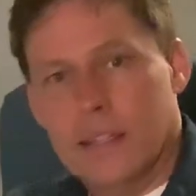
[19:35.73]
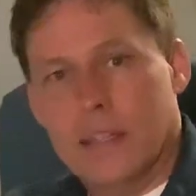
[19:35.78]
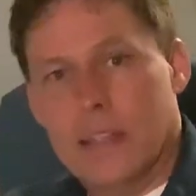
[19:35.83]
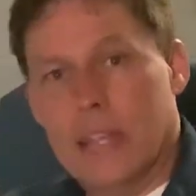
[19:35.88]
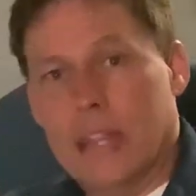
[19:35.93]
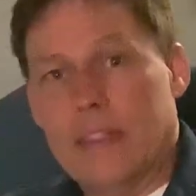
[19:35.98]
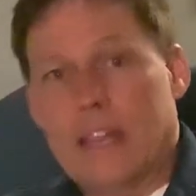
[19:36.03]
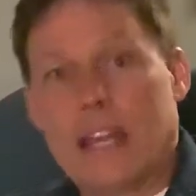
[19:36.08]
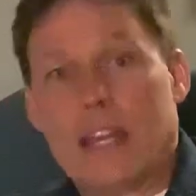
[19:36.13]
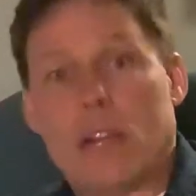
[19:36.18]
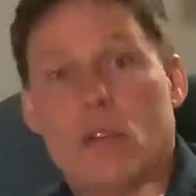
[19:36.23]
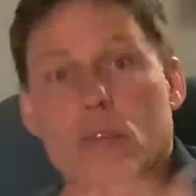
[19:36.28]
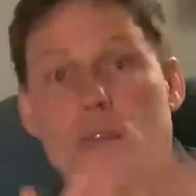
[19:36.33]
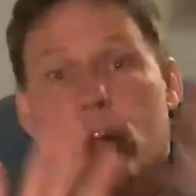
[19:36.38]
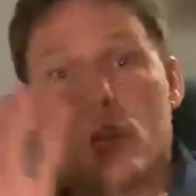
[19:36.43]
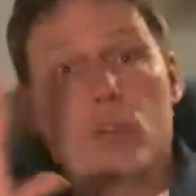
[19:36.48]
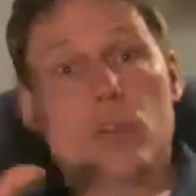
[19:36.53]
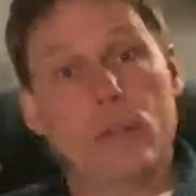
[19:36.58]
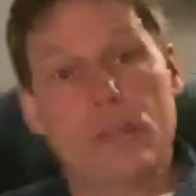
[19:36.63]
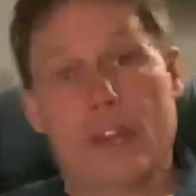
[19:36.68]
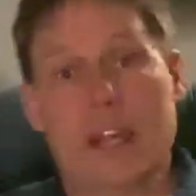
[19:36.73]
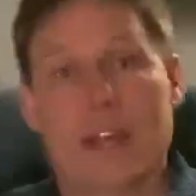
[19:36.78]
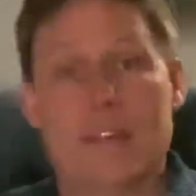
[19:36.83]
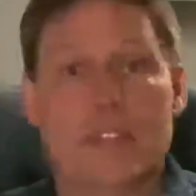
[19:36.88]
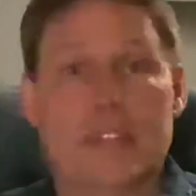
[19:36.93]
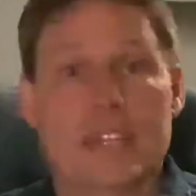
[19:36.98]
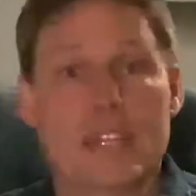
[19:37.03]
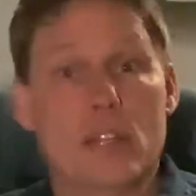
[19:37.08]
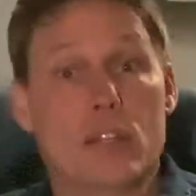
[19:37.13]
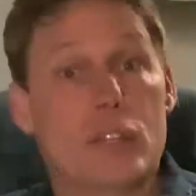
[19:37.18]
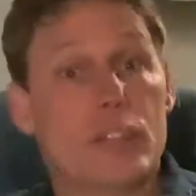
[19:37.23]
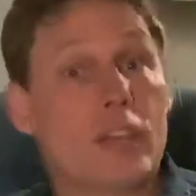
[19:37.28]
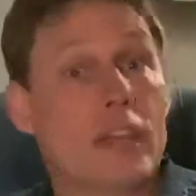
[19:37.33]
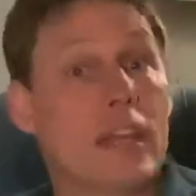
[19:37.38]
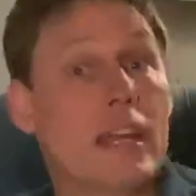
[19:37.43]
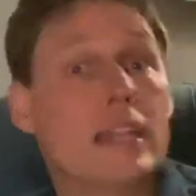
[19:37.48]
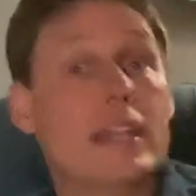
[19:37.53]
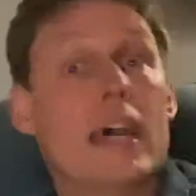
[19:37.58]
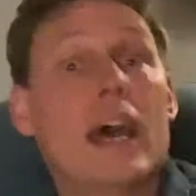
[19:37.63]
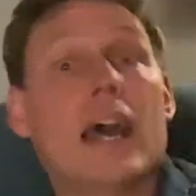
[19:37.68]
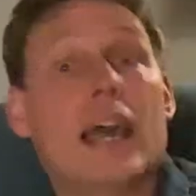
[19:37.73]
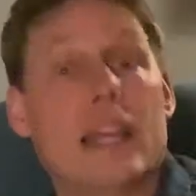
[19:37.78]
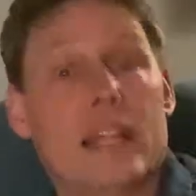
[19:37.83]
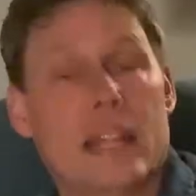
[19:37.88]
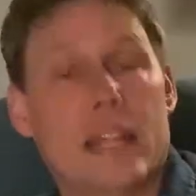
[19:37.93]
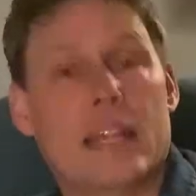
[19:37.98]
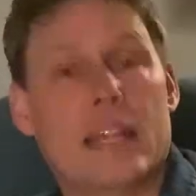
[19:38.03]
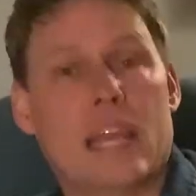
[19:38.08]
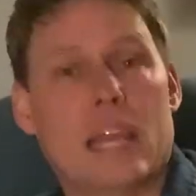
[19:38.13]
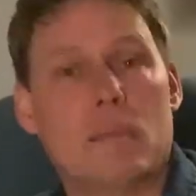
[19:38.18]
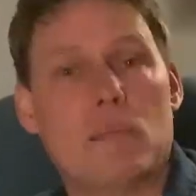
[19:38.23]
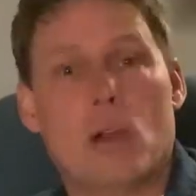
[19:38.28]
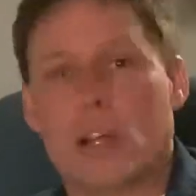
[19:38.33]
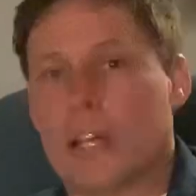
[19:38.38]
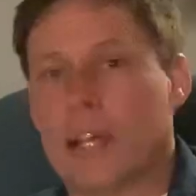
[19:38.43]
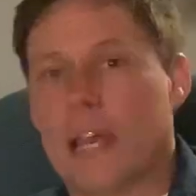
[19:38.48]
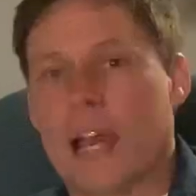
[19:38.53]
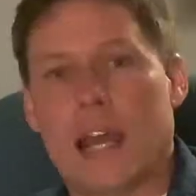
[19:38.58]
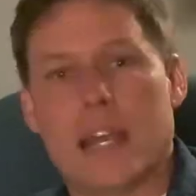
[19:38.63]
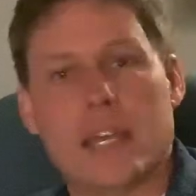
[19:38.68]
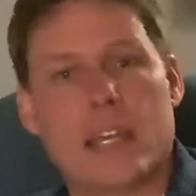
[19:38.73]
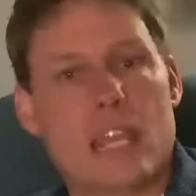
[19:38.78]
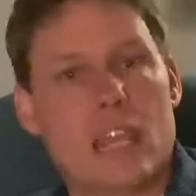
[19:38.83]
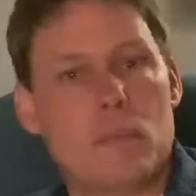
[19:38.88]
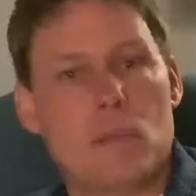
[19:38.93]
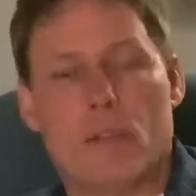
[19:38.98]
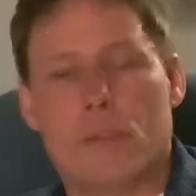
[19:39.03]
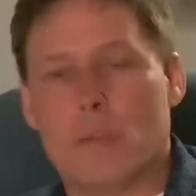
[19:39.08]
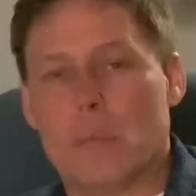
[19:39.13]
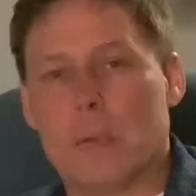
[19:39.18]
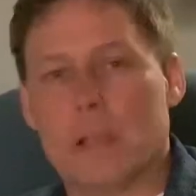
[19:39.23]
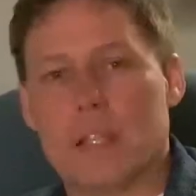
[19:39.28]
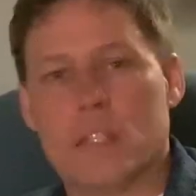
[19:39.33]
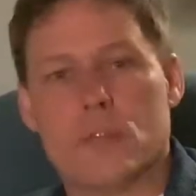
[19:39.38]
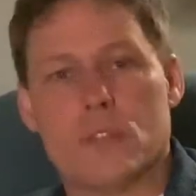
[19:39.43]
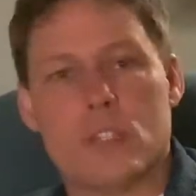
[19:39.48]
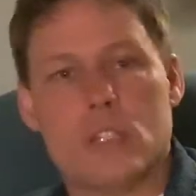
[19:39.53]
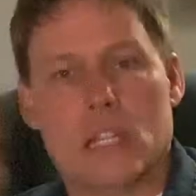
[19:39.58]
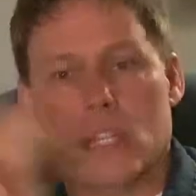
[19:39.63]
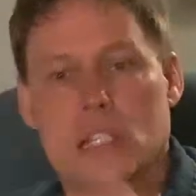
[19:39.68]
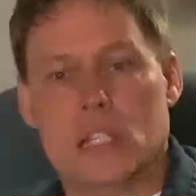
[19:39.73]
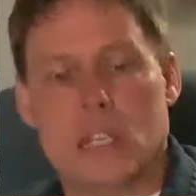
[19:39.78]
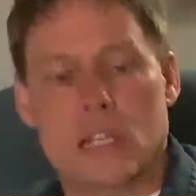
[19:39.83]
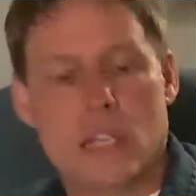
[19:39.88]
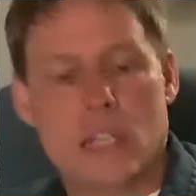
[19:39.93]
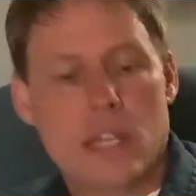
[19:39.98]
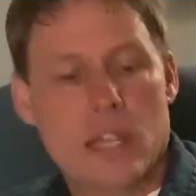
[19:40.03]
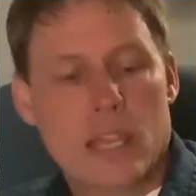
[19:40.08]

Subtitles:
And they don't know you even have a theater. So that night, a guy came on from West Virginia,